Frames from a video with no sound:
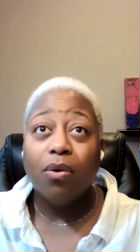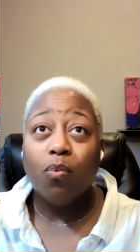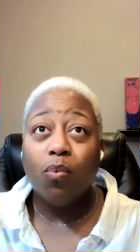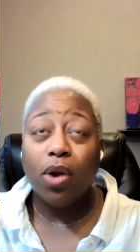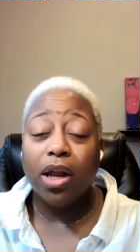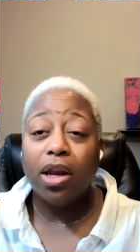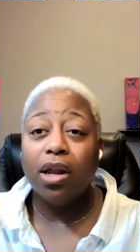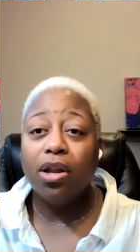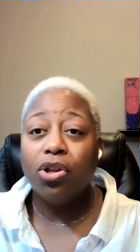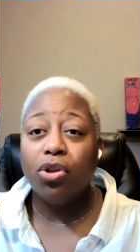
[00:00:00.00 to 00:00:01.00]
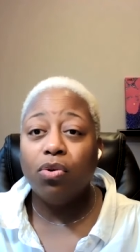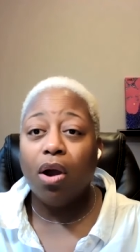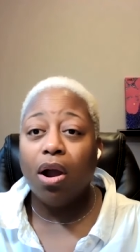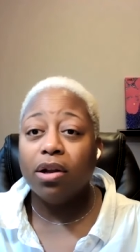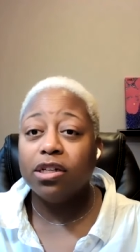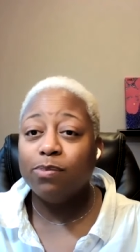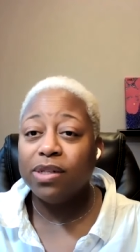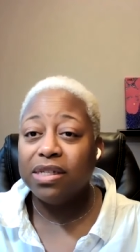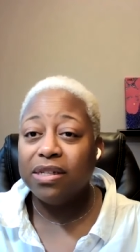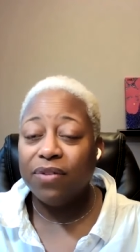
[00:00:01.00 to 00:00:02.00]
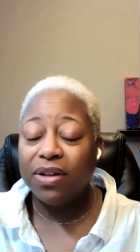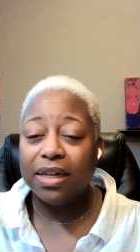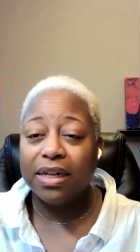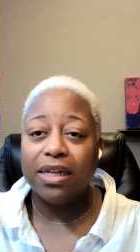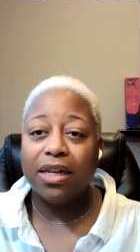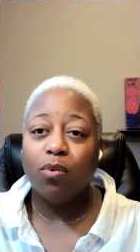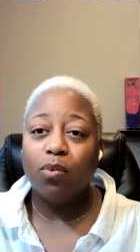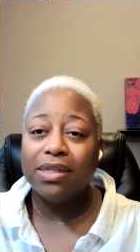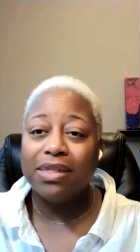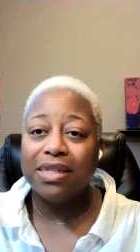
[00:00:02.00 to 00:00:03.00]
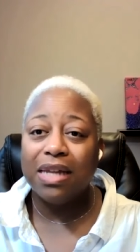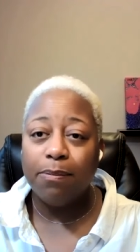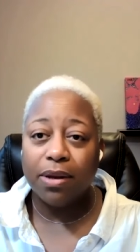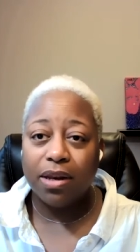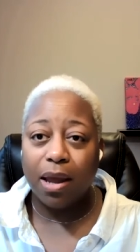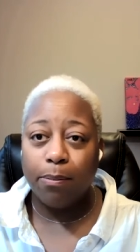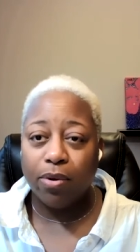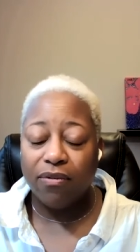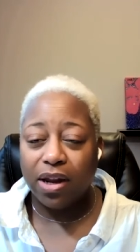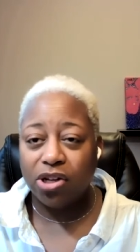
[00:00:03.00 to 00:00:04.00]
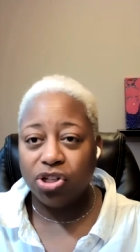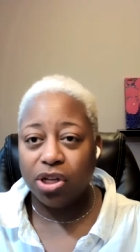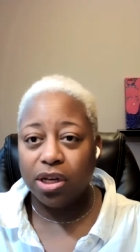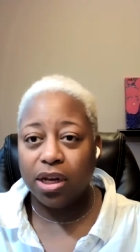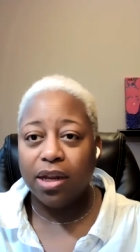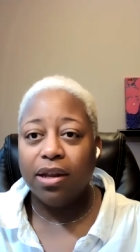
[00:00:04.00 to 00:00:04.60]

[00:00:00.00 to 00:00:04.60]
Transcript: When you are specifically dealing with sleep deprivation,